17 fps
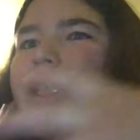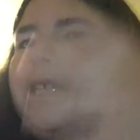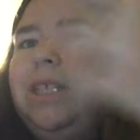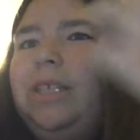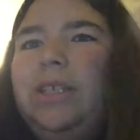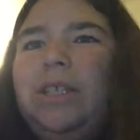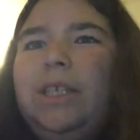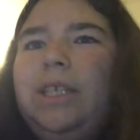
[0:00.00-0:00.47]

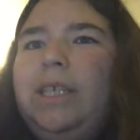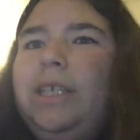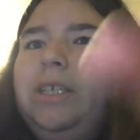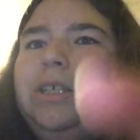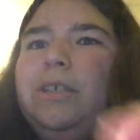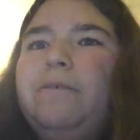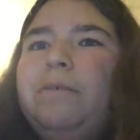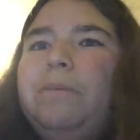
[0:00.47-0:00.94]
it's just
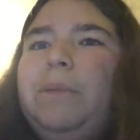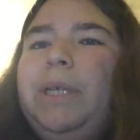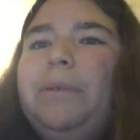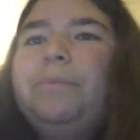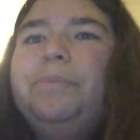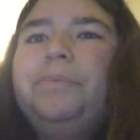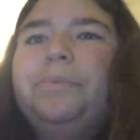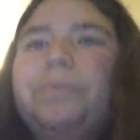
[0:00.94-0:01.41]
easier for
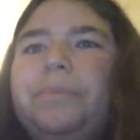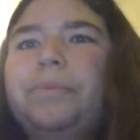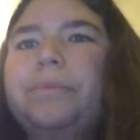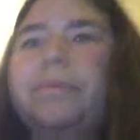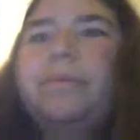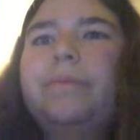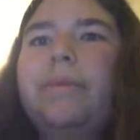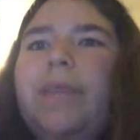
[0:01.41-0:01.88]
me.
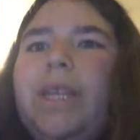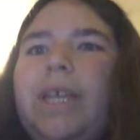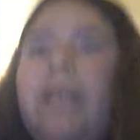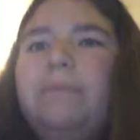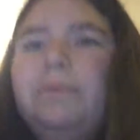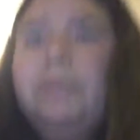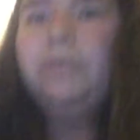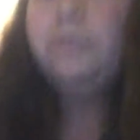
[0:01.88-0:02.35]

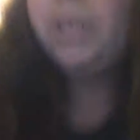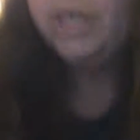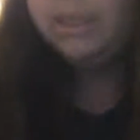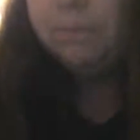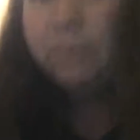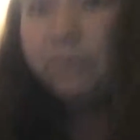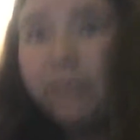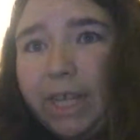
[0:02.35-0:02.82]
I'm still
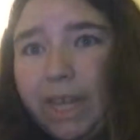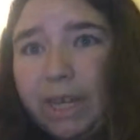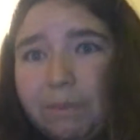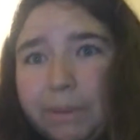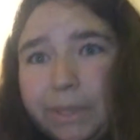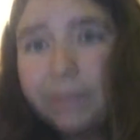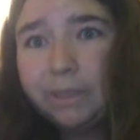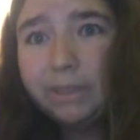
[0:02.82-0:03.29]
trying to move the
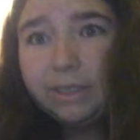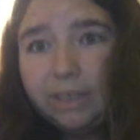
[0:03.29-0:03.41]
camera.